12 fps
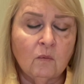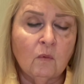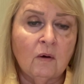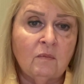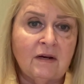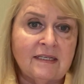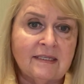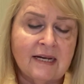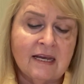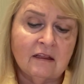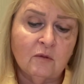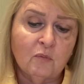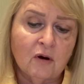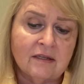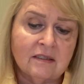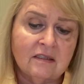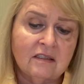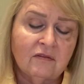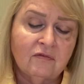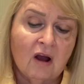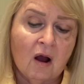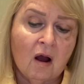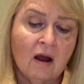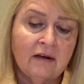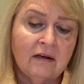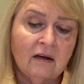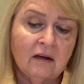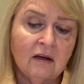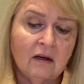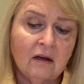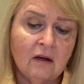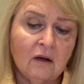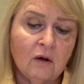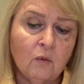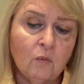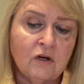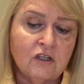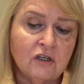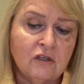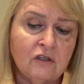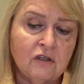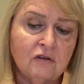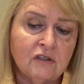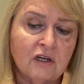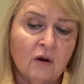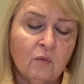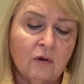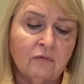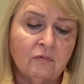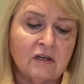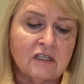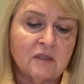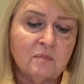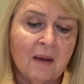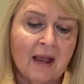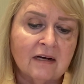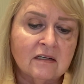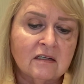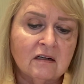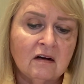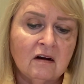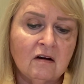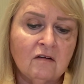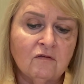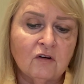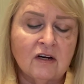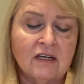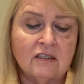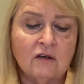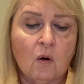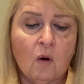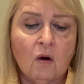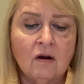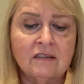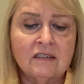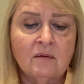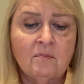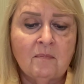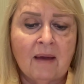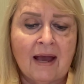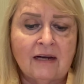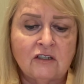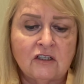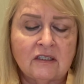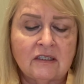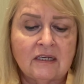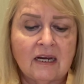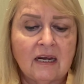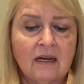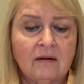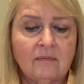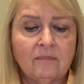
When we seek the presence of God, we should do so with respect for His awesome majesty.